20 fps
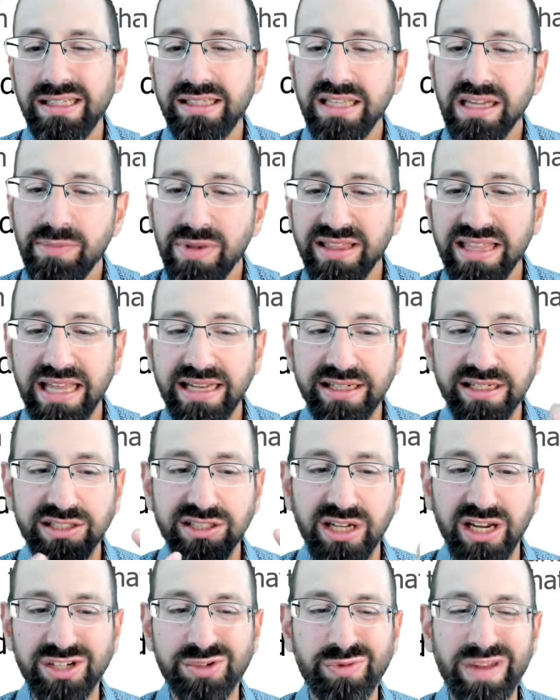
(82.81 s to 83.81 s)
Think about that
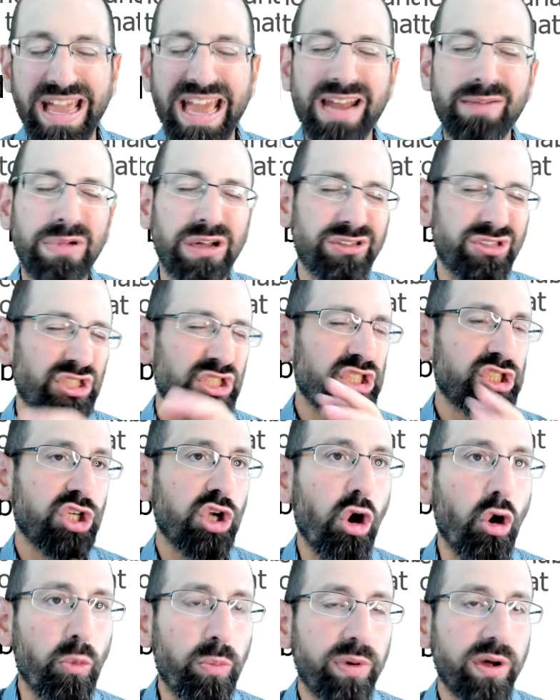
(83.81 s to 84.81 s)
discussion we had about
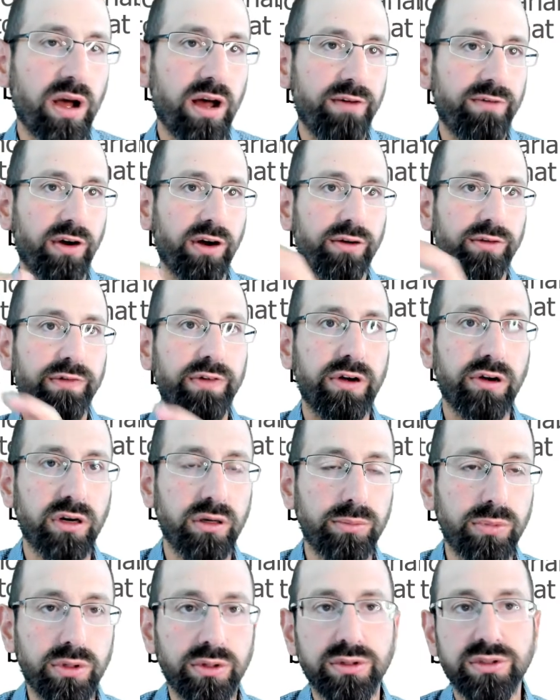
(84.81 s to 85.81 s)
scope of our
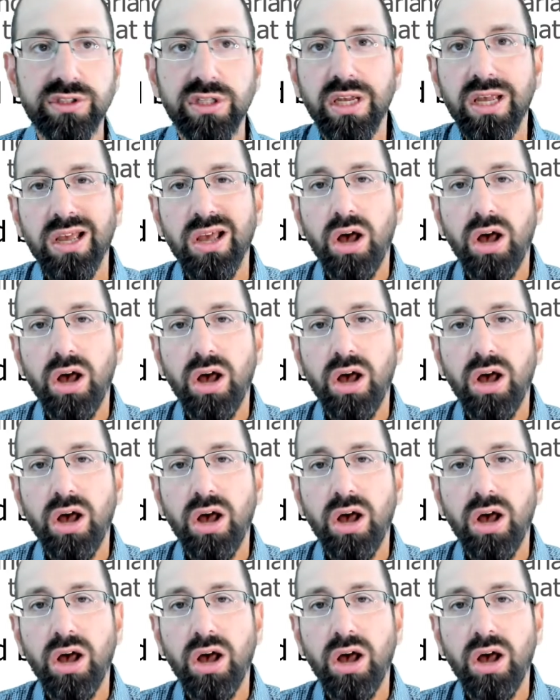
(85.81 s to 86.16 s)
variables.